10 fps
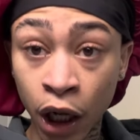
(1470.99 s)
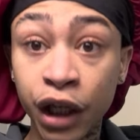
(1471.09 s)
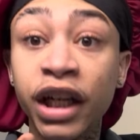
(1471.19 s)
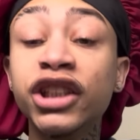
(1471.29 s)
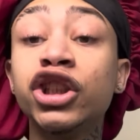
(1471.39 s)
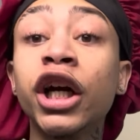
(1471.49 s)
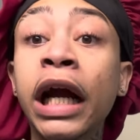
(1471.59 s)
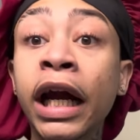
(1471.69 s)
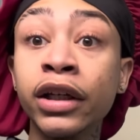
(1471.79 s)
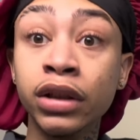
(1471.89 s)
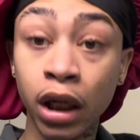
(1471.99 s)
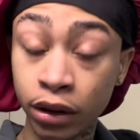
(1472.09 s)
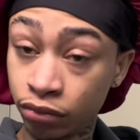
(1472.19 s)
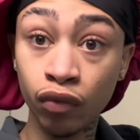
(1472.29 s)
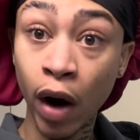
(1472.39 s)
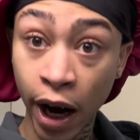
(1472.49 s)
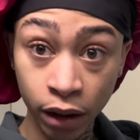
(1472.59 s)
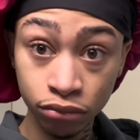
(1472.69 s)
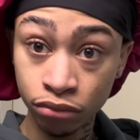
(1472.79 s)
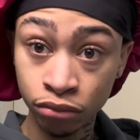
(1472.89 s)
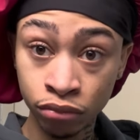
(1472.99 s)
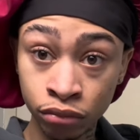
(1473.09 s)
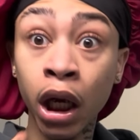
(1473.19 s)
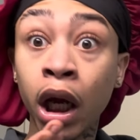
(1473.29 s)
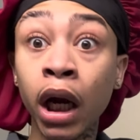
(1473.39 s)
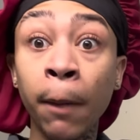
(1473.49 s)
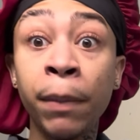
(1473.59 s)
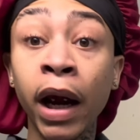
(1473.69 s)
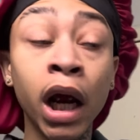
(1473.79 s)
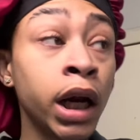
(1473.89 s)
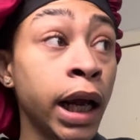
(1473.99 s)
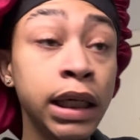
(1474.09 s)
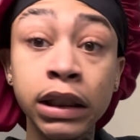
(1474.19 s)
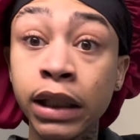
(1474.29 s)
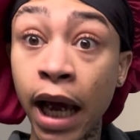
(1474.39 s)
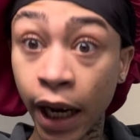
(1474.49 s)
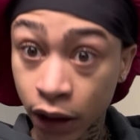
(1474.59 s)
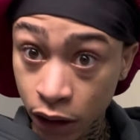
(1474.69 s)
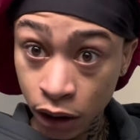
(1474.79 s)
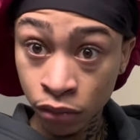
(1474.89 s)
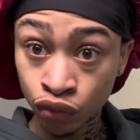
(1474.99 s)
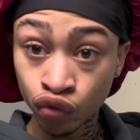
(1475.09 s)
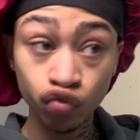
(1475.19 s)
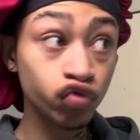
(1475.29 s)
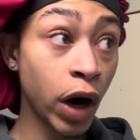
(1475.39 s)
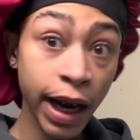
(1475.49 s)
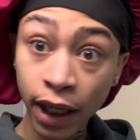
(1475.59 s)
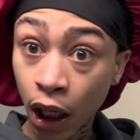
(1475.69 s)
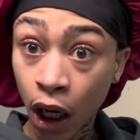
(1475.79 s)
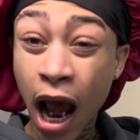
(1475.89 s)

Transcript: Get your hair done, right? Get a pair of Nike Tech, right?